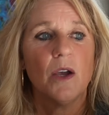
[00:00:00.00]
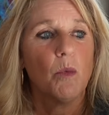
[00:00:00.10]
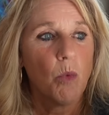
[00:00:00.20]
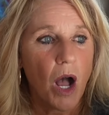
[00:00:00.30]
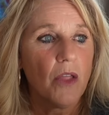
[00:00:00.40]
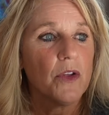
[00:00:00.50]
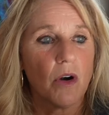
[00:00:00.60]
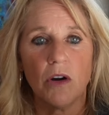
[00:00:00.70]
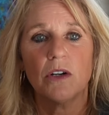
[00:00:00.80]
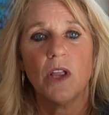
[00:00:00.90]
while there
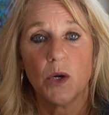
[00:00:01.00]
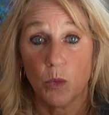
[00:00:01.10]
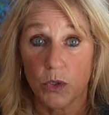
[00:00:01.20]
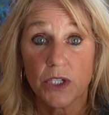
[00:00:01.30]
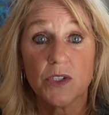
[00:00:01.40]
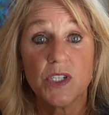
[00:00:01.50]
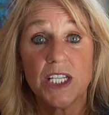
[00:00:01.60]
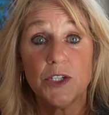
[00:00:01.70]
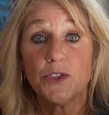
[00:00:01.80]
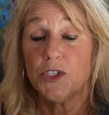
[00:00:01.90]
are a lot of workers
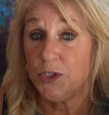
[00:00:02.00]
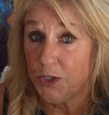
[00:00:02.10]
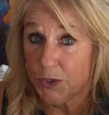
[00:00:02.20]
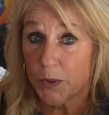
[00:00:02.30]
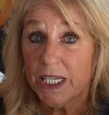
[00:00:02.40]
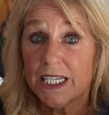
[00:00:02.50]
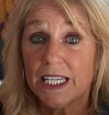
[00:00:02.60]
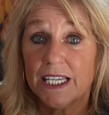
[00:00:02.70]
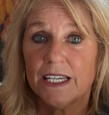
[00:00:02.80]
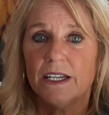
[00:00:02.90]
here to do
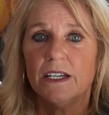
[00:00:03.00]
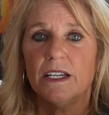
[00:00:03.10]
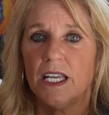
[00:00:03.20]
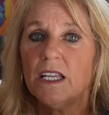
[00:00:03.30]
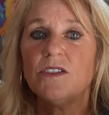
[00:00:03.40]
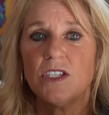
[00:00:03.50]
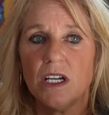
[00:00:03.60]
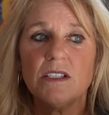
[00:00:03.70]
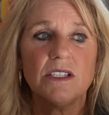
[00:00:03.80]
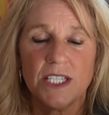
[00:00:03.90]
it, it
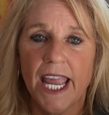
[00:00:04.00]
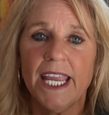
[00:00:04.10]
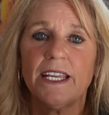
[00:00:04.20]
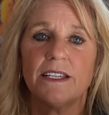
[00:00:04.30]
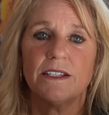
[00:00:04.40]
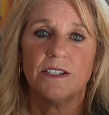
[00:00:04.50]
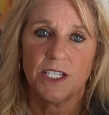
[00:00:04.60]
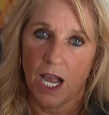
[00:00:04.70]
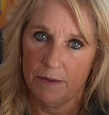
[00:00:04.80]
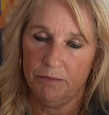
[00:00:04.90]
does take
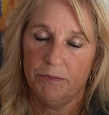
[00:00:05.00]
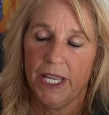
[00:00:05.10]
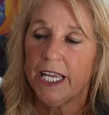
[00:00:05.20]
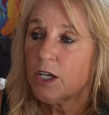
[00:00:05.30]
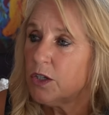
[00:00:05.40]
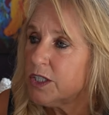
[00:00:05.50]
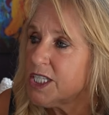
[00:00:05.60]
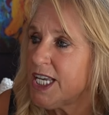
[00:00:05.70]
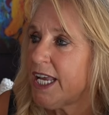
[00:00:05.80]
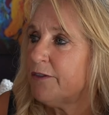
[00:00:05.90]
time. It could
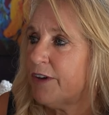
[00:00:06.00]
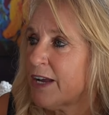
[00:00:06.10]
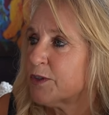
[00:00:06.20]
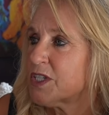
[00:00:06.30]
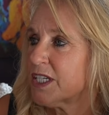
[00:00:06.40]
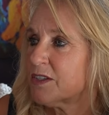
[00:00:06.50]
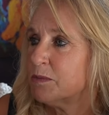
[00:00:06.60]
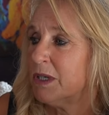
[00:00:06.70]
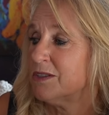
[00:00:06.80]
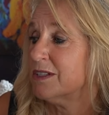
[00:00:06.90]
take 5 or 6
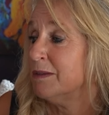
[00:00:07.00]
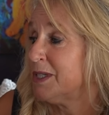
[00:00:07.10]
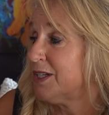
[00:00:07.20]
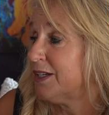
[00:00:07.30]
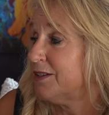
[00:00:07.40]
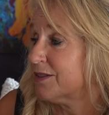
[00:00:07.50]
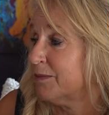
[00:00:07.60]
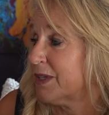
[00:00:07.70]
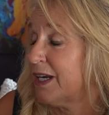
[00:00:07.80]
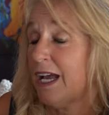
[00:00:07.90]
months. And let me tell you
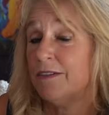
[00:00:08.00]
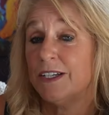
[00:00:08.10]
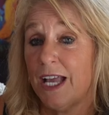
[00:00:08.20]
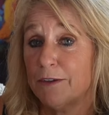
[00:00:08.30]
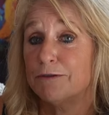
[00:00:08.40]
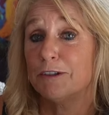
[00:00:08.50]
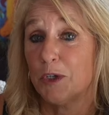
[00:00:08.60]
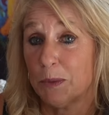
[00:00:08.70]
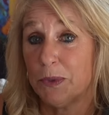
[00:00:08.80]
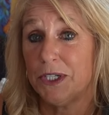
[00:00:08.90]
something, haven't had
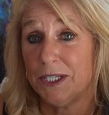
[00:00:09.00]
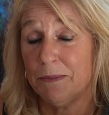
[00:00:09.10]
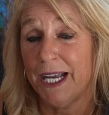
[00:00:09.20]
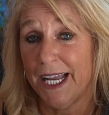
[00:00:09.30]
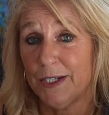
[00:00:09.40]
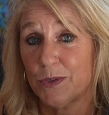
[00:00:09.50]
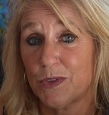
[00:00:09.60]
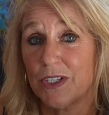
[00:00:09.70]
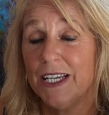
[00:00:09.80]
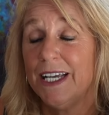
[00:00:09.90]
floor put in my
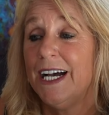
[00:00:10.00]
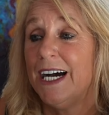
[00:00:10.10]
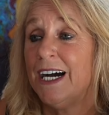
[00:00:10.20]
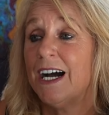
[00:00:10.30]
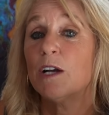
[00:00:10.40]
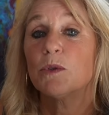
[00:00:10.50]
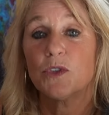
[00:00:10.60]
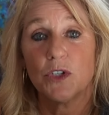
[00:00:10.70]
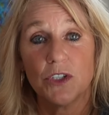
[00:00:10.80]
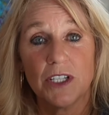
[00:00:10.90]
house. I was
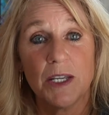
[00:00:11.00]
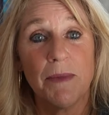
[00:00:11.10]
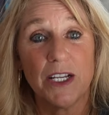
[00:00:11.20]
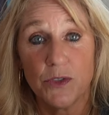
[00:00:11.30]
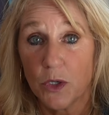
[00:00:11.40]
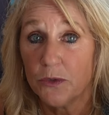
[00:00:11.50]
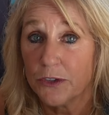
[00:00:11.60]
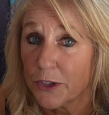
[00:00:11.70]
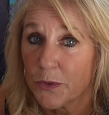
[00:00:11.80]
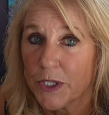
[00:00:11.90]
hurdling my sofa
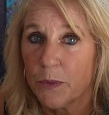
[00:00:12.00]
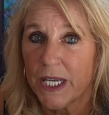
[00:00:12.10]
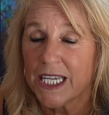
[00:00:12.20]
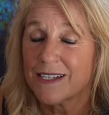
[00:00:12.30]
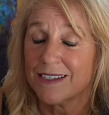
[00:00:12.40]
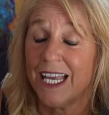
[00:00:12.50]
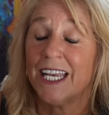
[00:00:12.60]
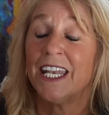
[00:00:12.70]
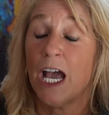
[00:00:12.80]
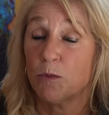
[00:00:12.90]
for 3 weeks,
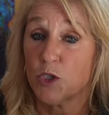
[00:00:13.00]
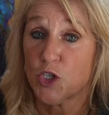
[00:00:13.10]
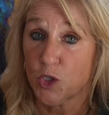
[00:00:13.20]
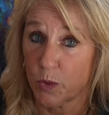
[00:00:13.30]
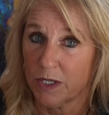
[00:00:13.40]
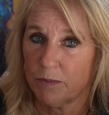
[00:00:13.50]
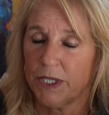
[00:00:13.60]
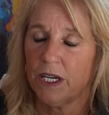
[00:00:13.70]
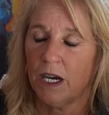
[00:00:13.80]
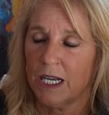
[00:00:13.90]
and that was short,
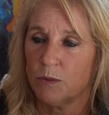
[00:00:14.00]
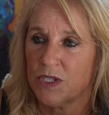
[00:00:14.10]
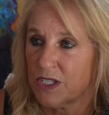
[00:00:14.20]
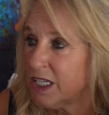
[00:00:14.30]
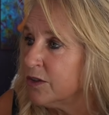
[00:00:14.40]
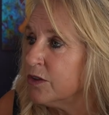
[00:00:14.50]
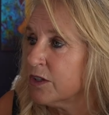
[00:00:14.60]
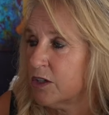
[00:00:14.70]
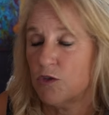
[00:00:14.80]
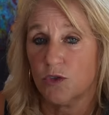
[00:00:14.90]
but I was in
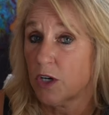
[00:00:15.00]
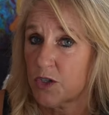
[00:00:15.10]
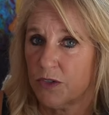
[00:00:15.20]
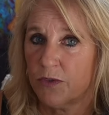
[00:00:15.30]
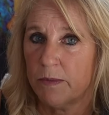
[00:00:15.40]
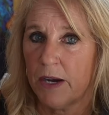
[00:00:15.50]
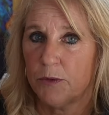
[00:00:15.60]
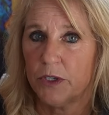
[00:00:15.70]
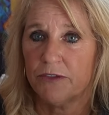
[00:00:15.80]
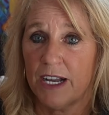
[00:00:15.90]
construction for about
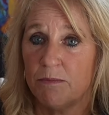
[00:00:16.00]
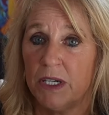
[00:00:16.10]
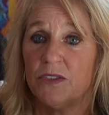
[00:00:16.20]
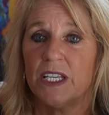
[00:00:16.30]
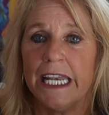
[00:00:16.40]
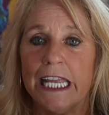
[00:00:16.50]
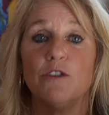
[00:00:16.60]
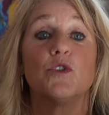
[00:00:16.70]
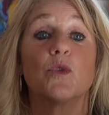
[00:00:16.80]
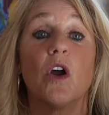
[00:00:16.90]
4 or 5 months, and
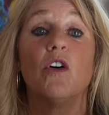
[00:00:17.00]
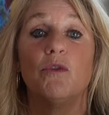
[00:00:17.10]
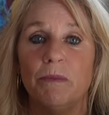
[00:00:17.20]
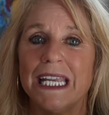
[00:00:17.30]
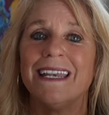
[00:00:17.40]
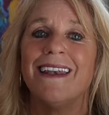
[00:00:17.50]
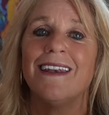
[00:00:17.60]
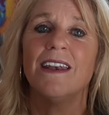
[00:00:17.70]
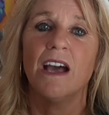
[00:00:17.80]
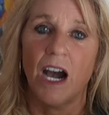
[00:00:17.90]
it drove me
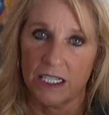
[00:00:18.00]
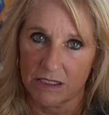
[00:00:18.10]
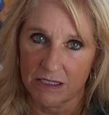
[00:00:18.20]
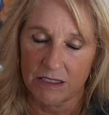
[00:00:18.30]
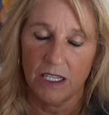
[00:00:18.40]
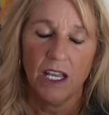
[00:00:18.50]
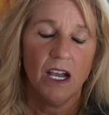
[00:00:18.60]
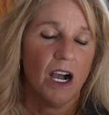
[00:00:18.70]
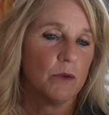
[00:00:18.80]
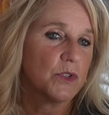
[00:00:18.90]
nuts.
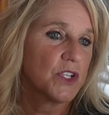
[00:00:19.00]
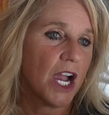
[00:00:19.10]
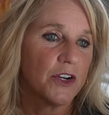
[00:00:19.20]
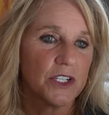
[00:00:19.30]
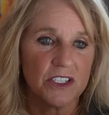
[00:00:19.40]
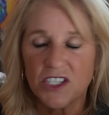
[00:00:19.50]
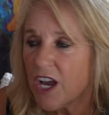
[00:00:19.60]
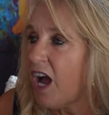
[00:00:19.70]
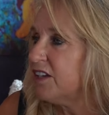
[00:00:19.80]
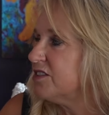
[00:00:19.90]
I was tired of
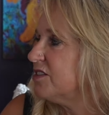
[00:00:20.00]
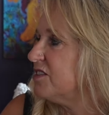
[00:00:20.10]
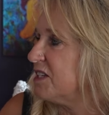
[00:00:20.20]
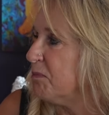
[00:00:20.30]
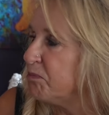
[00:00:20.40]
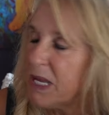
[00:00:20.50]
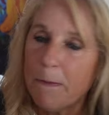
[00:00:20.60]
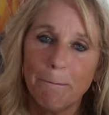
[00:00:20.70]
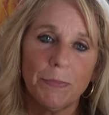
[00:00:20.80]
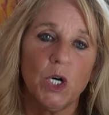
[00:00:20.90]
dust and
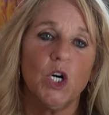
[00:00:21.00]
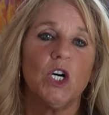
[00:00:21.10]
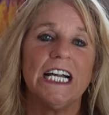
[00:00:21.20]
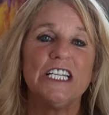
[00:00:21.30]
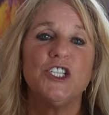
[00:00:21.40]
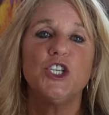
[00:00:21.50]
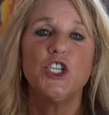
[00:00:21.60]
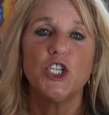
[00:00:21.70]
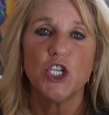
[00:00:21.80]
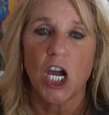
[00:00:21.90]
people. I
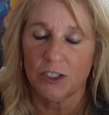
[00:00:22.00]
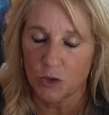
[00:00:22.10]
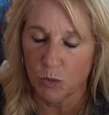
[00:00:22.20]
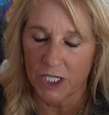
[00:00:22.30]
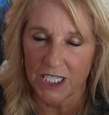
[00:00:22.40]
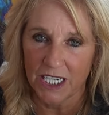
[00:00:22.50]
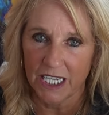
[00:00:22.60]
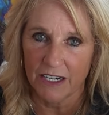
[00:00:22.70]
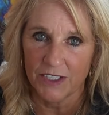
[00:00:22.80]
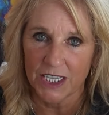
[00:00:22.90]
just wanted to
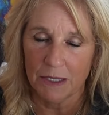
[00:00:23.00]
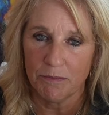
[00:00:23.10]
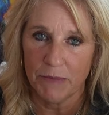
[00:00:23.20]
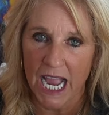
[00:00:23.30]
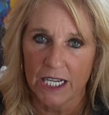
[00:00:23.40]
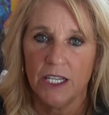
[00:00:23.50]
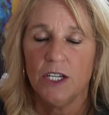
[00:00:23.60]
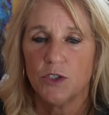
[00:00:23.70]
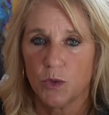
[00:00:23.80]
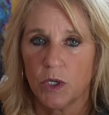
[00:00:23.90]
get everything back
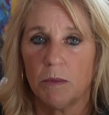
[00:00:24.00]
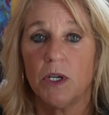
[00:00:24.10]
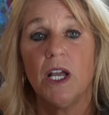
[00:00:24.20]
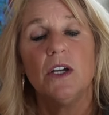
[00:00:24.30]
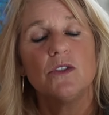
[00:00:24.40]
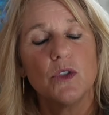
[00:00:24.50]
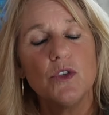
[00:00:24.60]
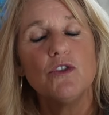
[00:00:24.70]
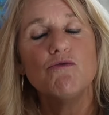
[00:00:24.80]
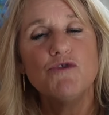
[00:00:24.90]
to normal. So
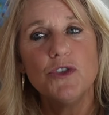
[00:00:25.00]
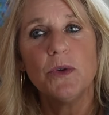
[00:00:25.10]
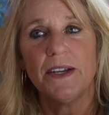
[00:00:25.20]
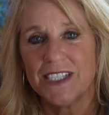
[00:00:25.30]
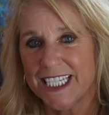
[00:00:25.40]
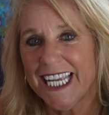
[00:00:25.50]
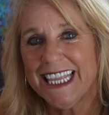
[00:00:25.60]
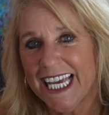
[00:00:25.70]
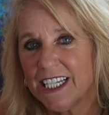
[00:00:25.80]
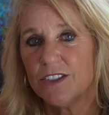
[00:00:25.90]
you do have to take
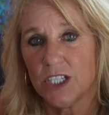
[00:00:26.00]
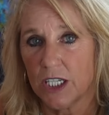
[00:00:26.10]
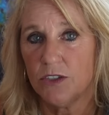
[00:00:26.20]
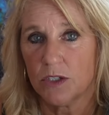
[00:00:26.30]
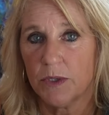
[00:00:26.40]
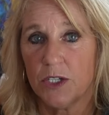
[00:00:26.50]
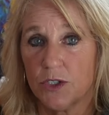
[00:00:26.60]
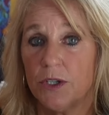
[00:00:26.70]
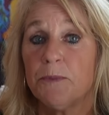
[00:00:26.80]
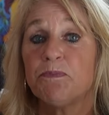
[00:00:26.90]
that into
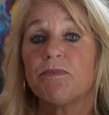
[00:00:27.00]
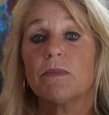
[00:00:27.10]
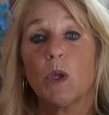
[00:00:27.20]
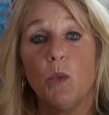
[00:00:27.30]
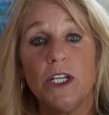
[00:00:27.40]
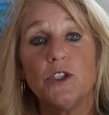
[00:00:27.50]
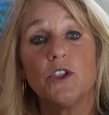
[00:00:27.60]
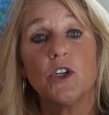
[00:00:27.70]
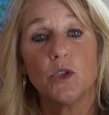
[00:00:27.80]
consideration. when you're